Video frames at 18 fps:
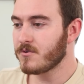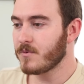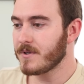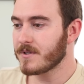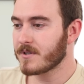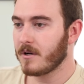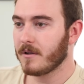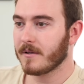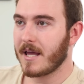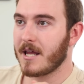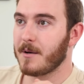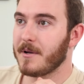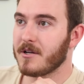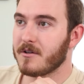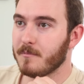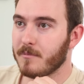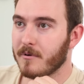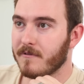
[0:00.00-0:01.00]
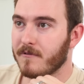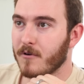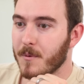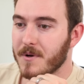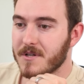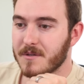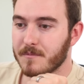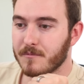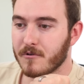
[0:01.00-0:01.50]
one's called animation
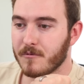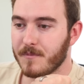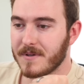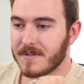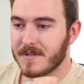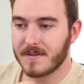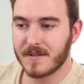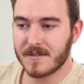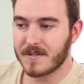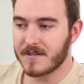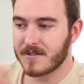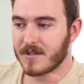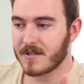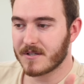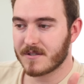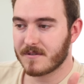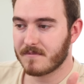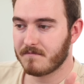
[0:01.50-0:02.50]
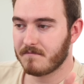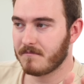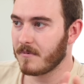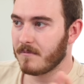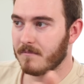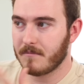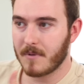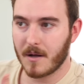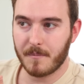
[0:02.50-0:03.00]
performance improvements, and this is just
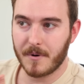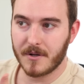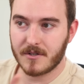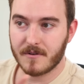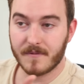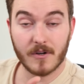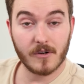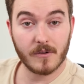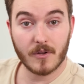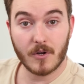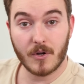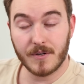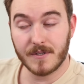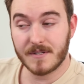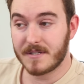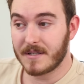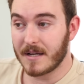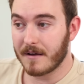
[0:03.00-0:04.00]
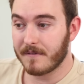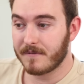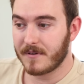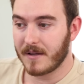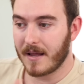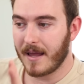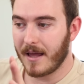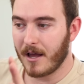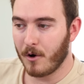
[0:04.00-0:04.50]
a bunch of under the hood stuff to
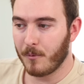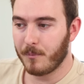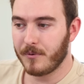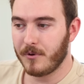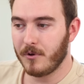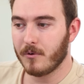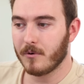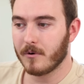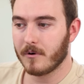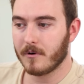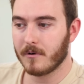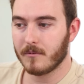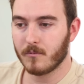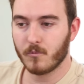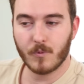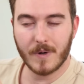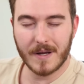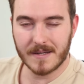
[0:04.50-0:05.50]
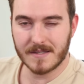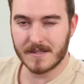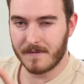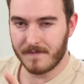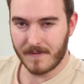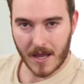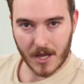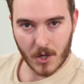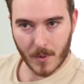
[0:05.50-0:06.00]
help your rigs
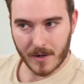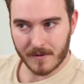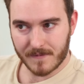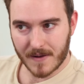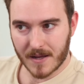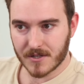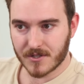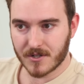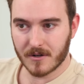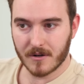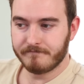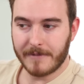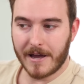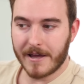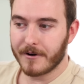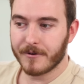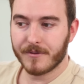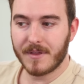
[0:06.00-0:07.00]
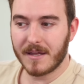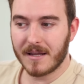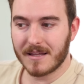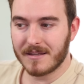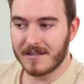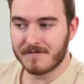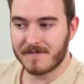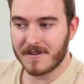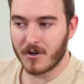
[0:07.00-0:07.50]
evaluate faster. I don't think in
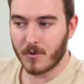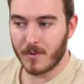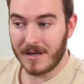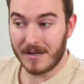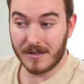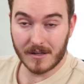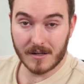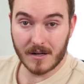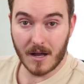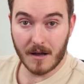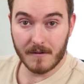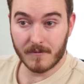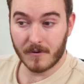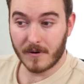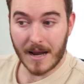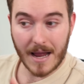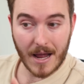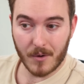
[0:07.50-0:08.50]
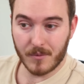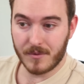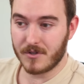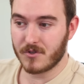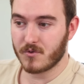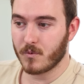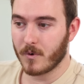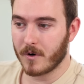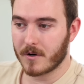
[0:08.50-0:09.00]
this video we need to cover how
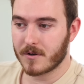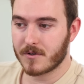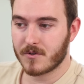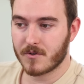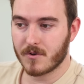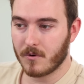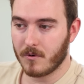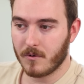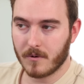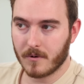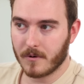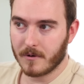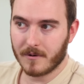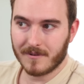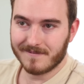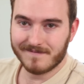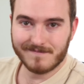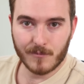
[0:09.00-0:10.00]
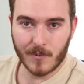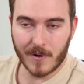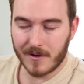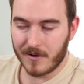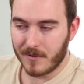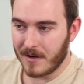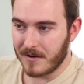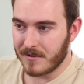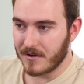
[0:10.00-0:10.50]
this works or what
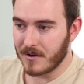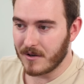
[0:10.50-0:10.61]
you need to